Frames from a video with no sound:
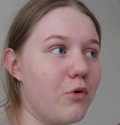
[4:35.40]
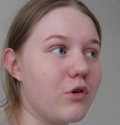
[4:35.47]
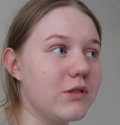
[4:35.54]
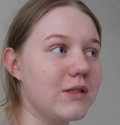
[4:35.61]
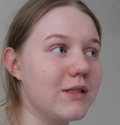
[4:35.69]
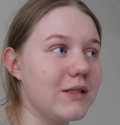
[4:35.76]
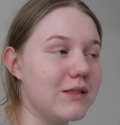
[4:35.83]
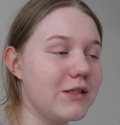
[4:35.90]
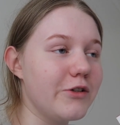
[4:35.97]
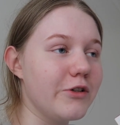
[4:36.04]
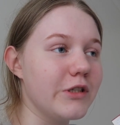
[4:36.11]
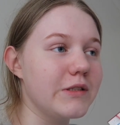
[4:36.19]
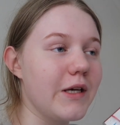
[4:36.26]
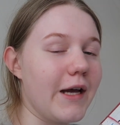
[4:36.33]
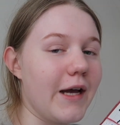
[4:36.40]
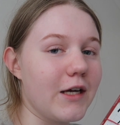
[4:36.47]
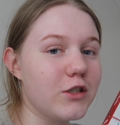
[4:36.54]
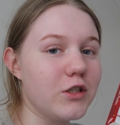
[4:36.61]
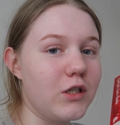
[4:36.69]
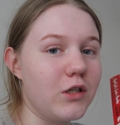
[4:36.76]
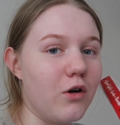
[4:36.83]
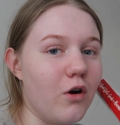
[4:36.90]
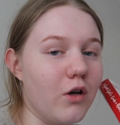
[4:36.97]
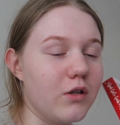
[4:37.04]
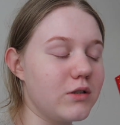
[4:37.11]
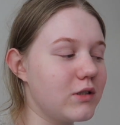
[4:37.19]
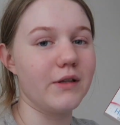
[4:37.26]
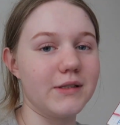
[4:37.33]
books in the series, I actually
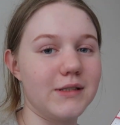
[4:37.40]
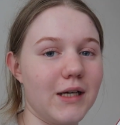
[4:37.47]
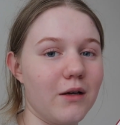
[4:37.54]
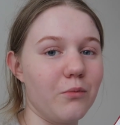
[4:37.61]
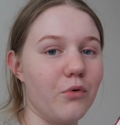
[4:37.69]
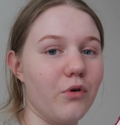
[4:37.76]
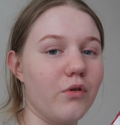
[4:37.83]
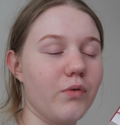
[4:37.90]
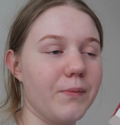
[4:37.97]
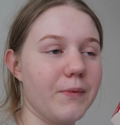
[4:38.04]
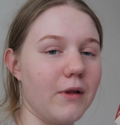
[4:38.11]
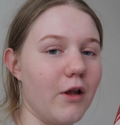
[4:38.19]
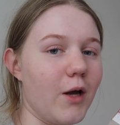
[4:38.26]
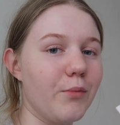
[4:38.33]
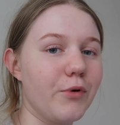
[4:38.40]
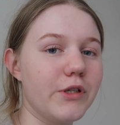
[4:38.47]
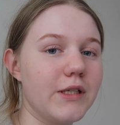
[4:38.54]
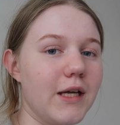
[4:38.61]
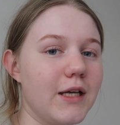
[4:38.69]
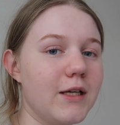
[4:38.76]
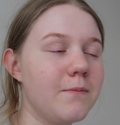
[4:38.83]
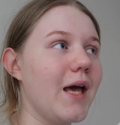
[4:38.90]
got the second book from the library today,